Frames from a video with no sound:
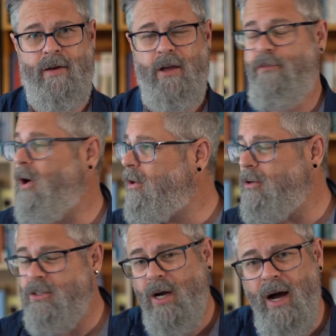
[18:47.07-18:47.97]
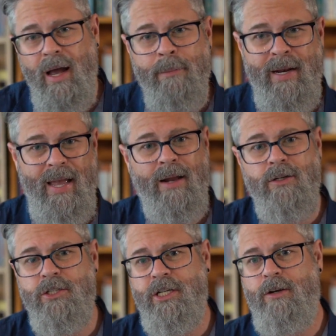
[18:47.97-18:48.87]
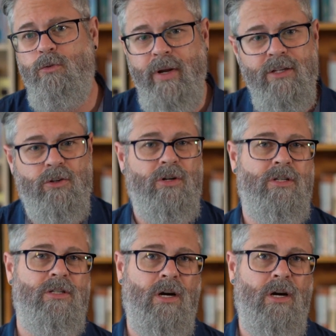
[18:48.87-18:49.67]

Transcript: If all your time and energy and resources